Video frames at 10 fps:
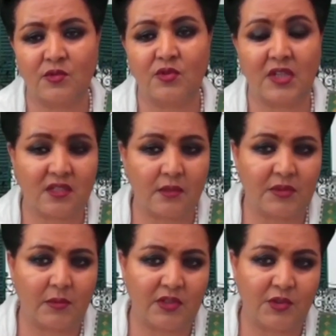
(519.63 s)
those
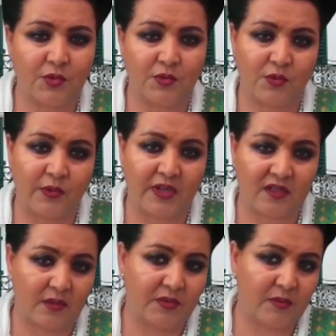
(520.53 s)
acceptable issues
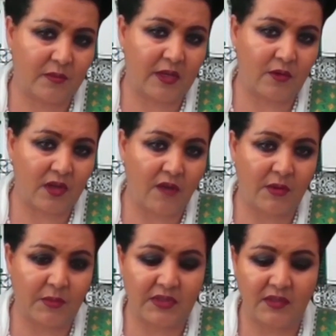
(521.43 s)
were accepted by our
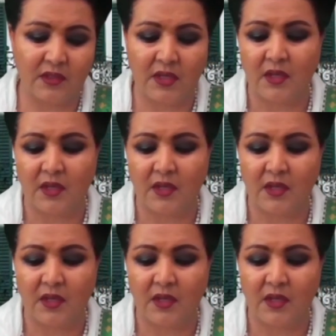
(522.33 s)
government.